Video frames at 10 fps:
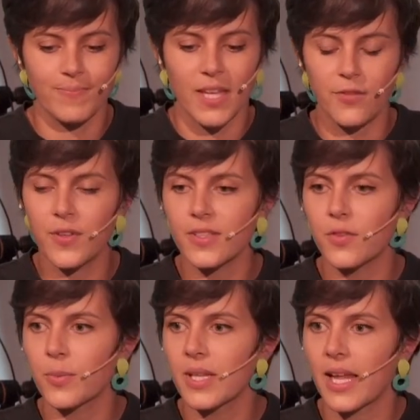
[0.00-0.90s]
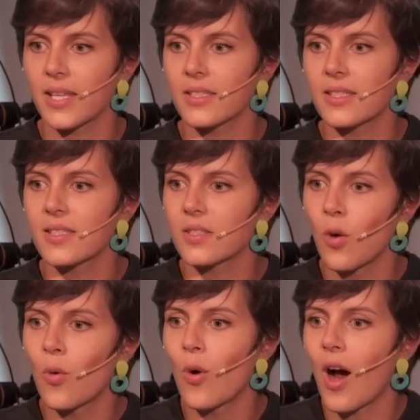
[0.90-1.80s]
It feels for me like it's
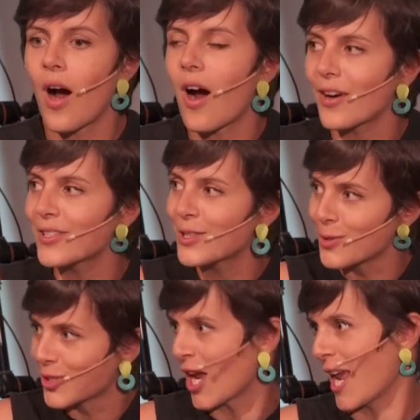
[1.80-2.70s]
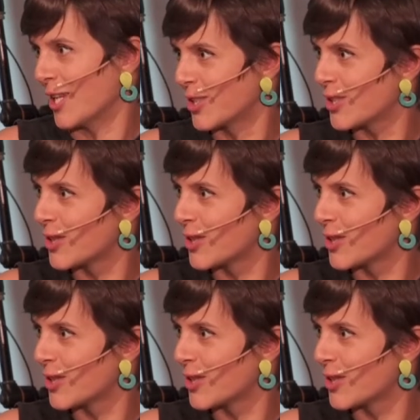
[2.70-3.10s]
so hard to change.